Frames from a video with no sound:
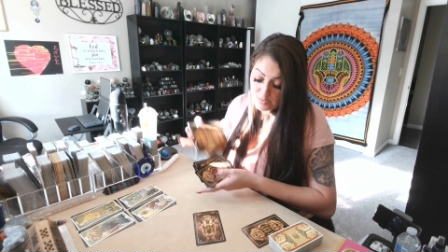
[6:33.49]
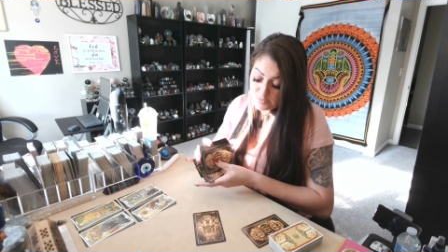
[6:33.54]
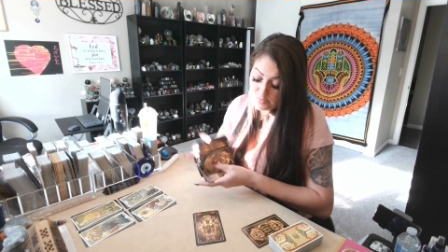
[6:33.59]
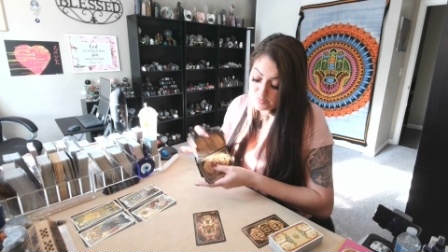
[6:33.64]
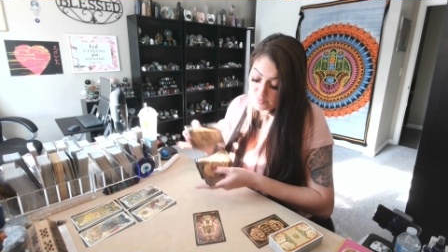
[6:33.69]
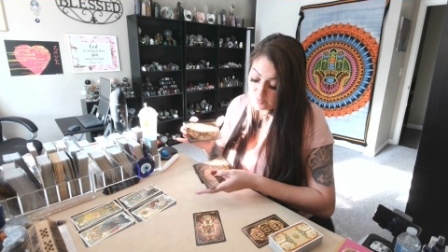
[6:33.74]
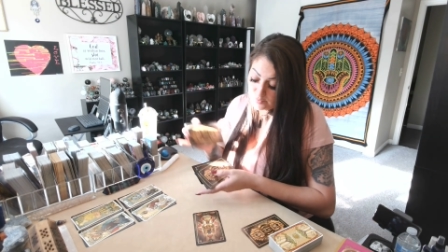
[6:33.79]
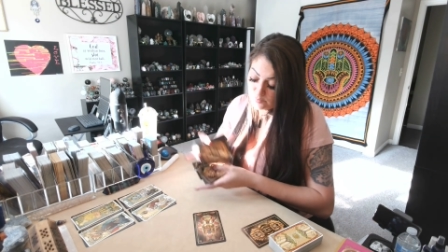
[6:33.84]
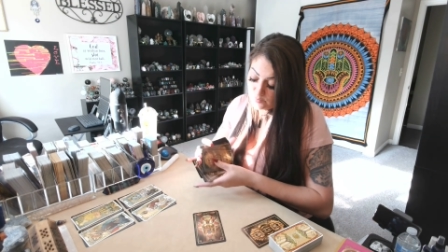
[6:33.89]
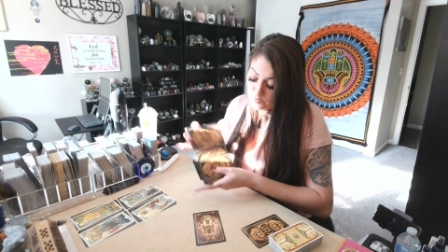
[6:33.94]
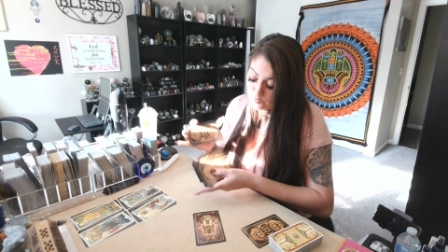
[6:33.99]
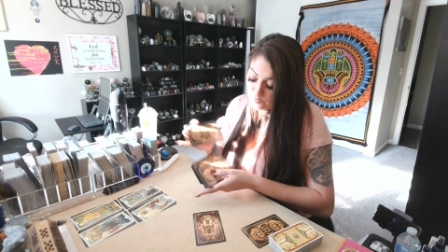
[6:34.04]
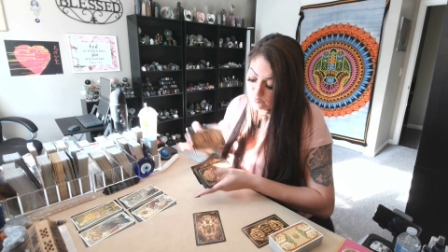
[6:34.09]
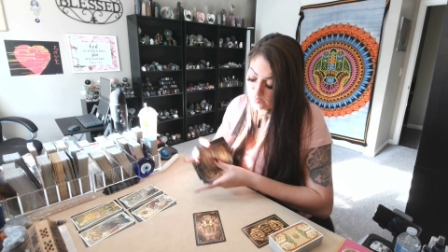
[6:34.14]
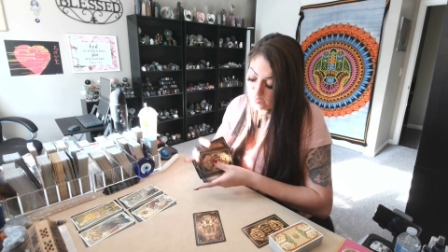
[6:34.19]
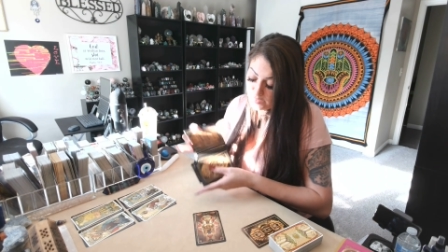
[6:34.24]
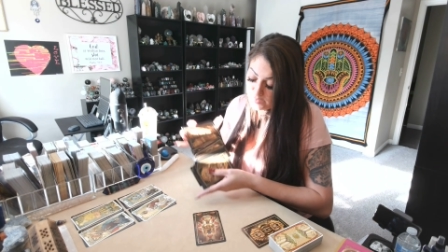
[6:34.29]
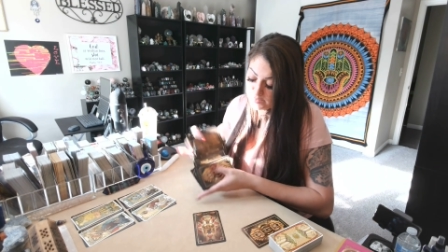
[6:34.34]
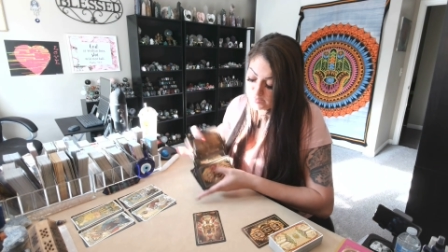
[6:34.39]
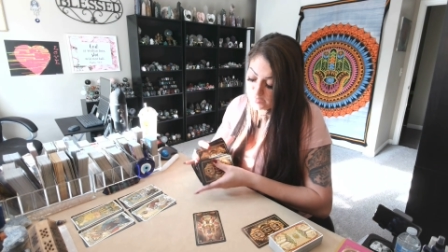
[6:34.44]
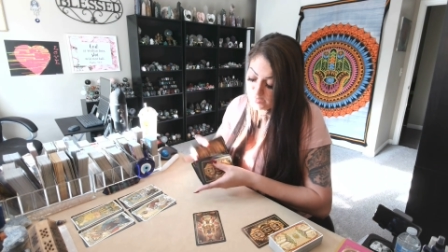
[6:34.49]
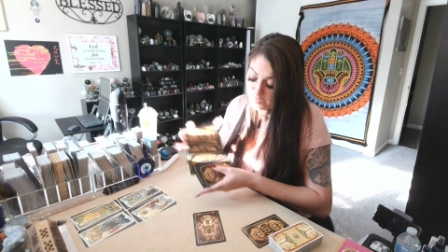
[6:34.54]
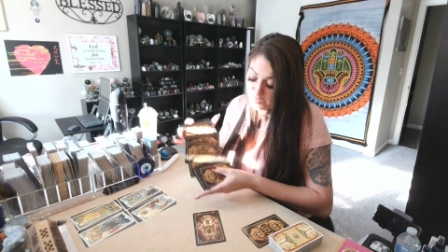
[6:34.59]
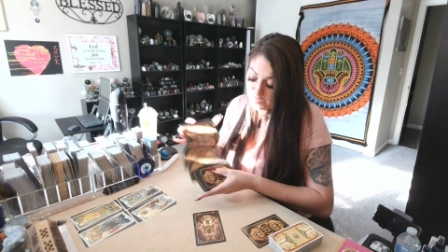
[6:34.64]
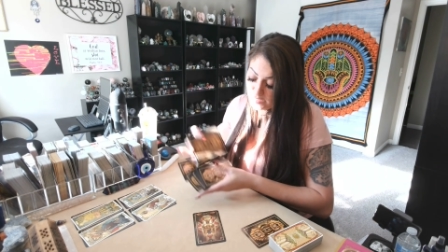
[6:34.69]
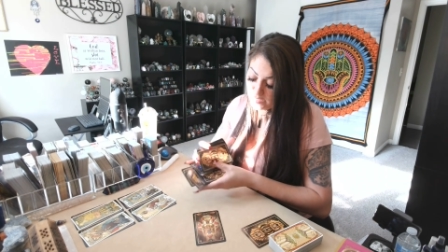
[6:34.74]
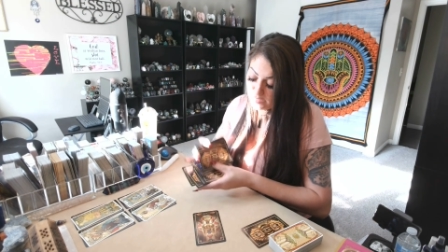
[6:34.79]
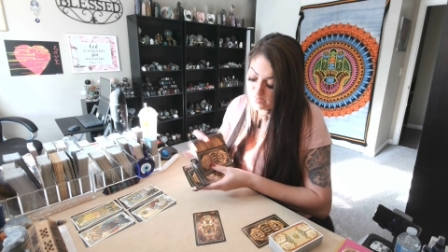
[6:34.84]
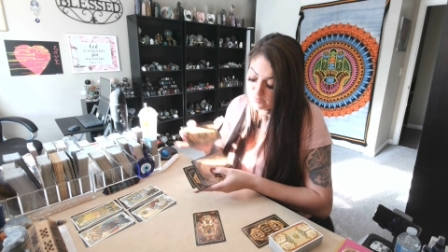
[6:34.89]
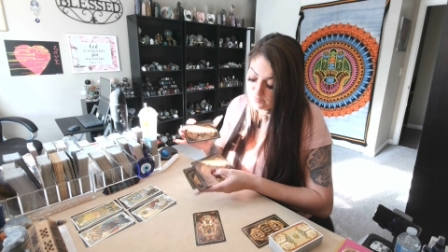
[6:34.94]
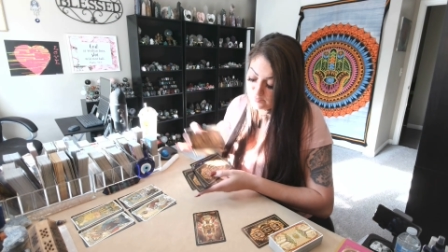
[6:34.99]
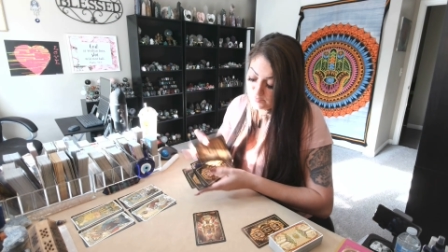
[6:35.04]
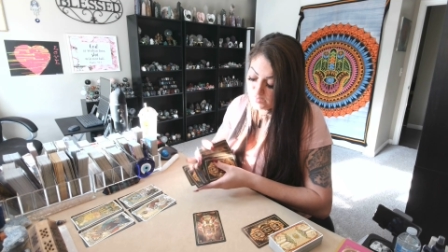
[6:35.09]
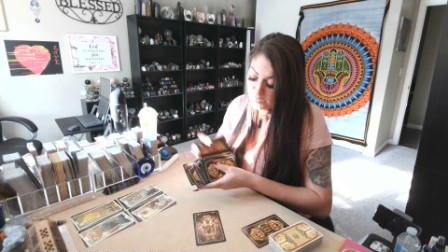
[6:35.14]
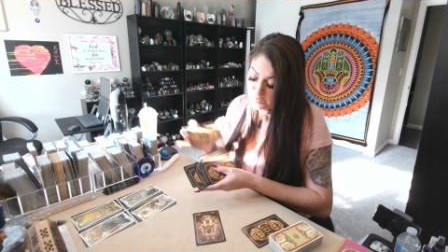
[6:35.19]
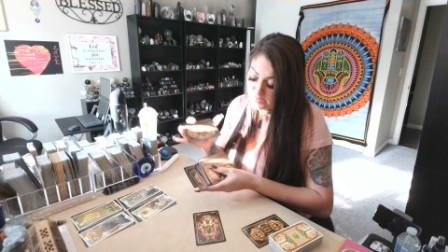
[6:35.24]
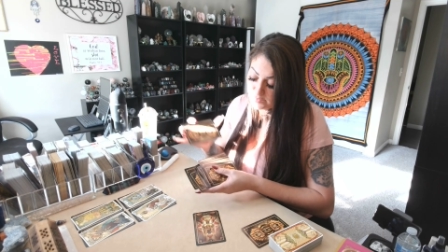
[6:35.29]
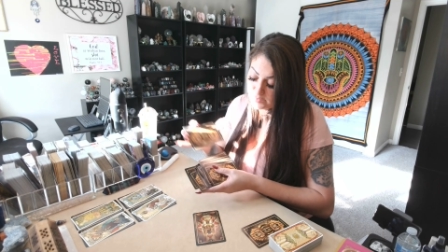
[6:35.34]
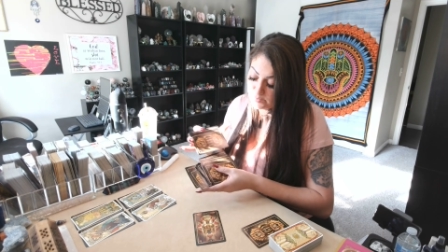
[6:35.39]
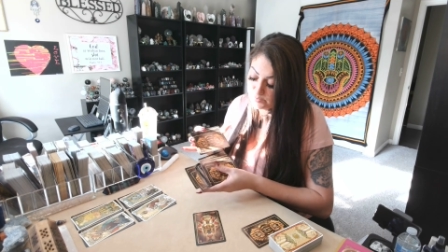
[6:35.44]
Sun, Moon, Rising, and
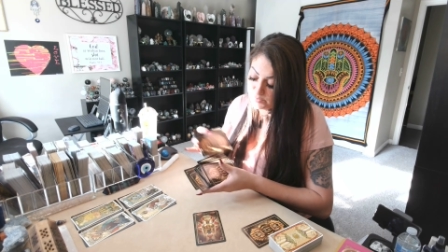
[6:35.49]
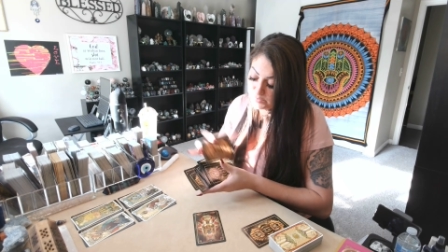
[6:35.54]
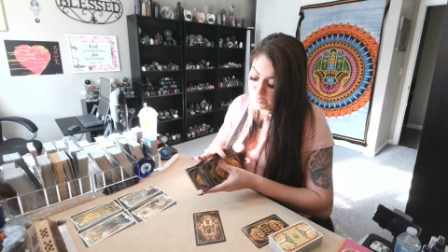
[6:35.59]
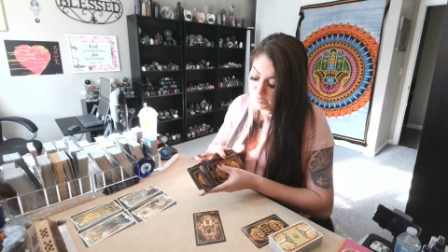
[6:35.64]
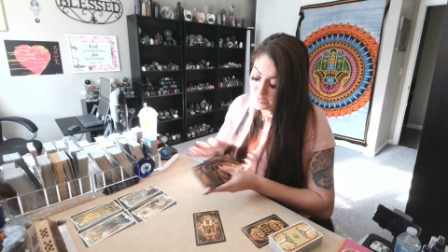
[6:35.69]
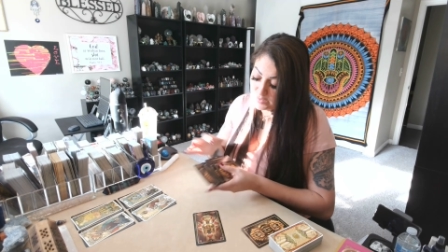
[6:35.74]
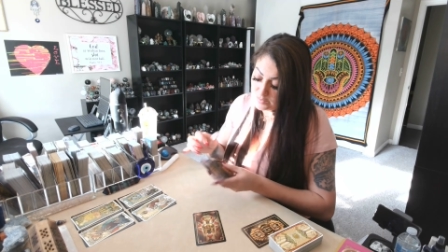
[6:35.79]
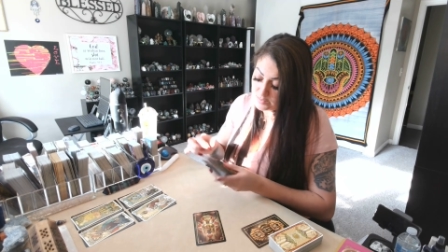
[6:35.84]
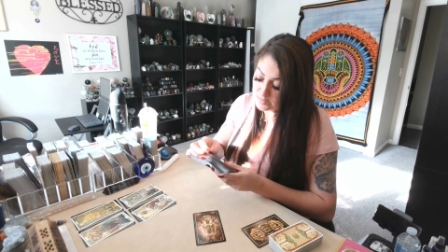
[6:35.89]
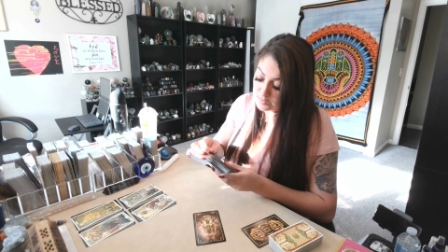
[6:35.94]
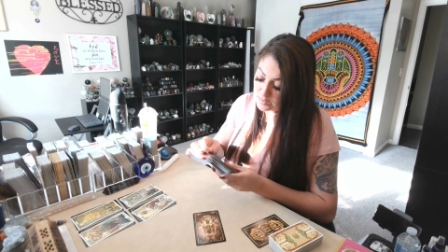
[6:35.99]
Venus, please.